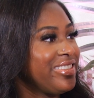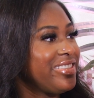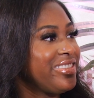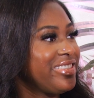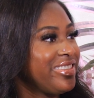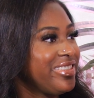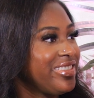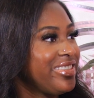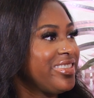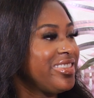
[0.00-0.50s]

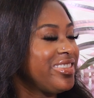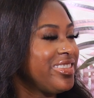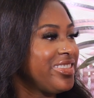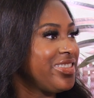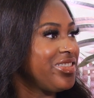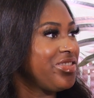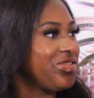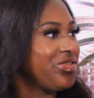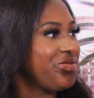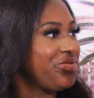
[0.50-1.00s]
Houston has
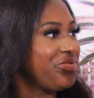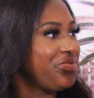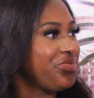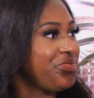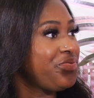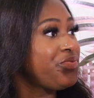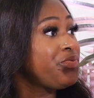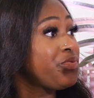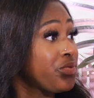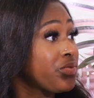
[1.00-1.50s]
so many
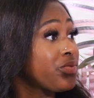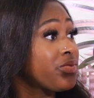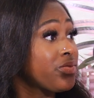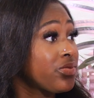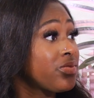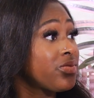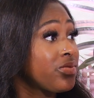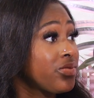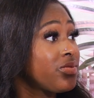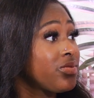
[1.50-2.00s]
hookah
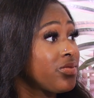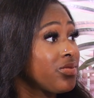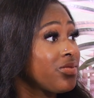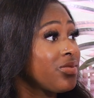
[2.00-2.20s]
lounges.